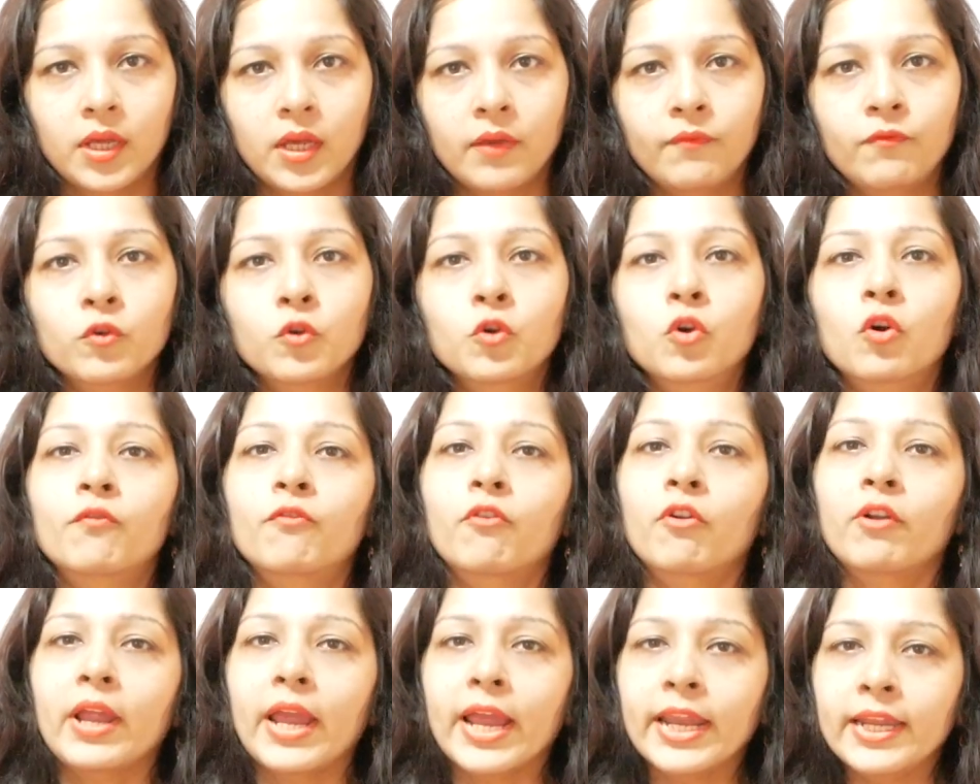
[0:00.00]
If you go
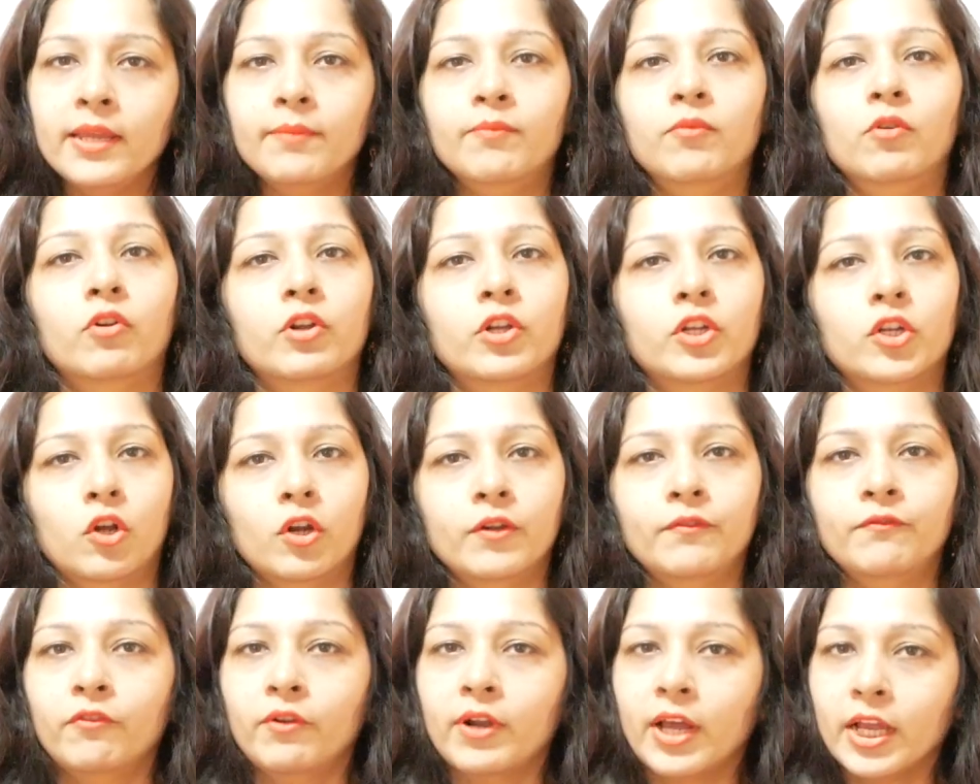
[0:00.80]
for any board,
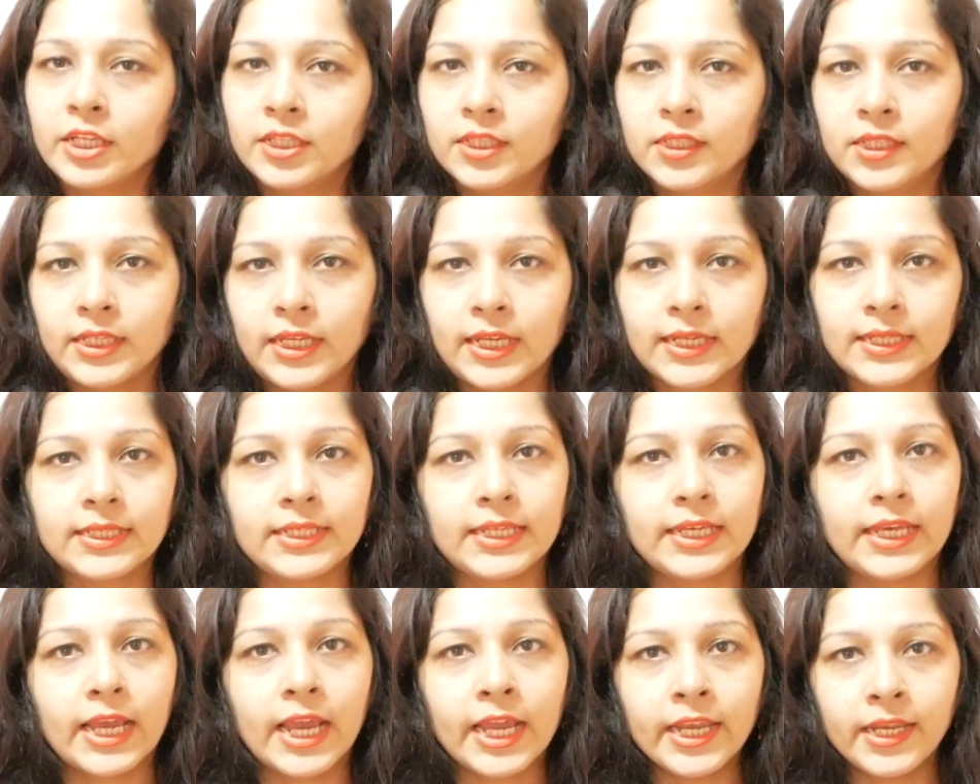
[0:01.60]
not for
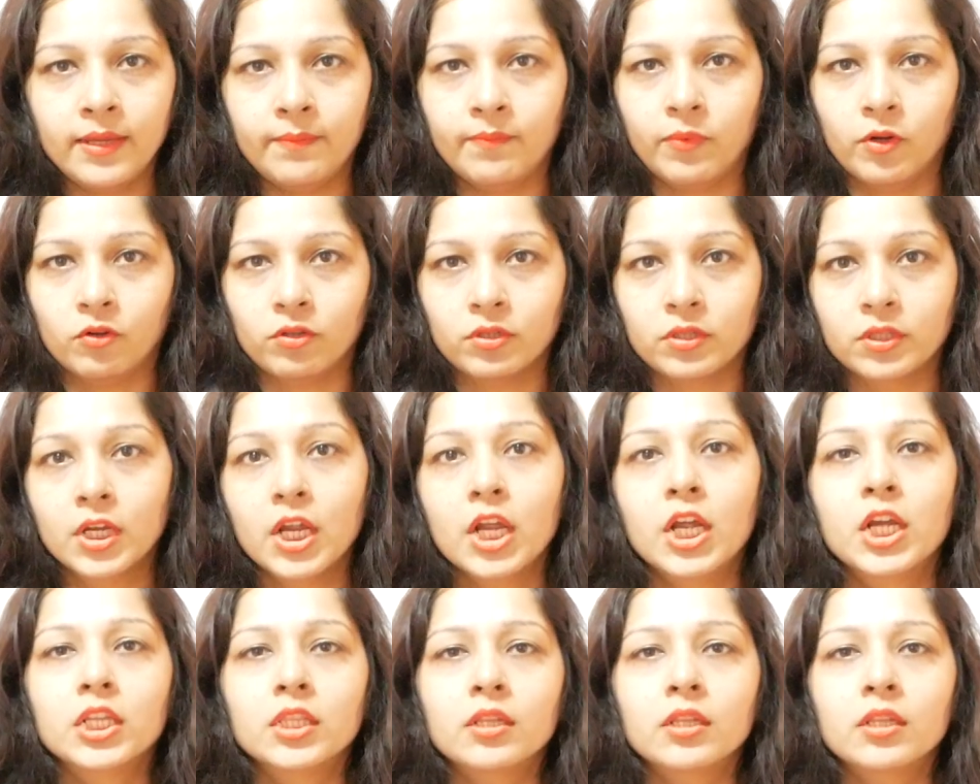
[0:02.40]
IGCSE, any board,